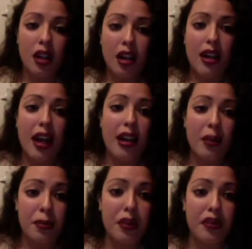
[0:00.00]
And I had a
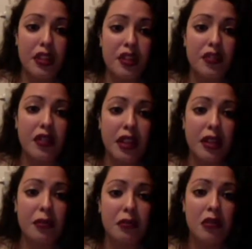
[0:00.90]
privilege for
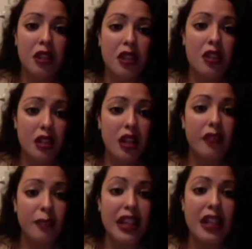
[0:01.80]
him to love
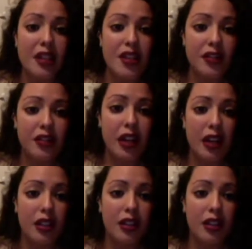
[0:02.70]
me as a friend.